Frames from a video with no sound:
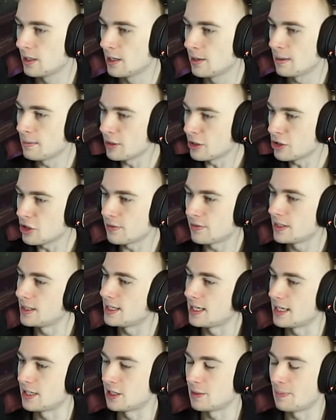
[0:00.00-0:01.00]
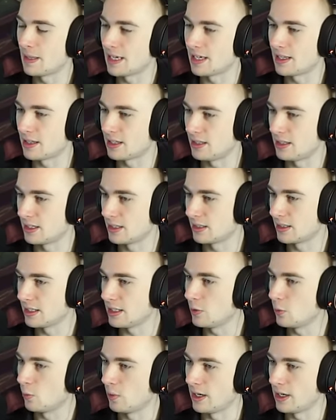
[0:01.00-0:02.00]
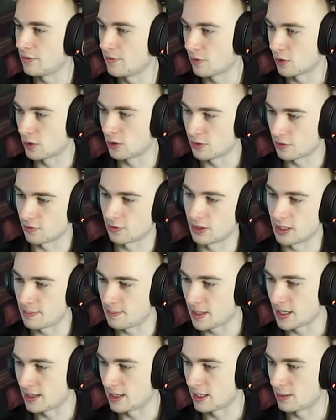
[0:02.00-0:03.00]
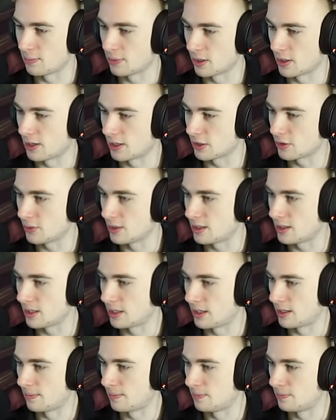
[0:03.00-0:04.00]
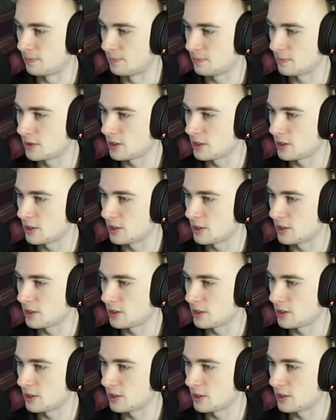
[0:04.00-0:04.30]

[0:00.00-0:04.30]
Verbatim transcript: Maybe I should have anticipated that Nidalee, waited for her to flip, and then blocked with um,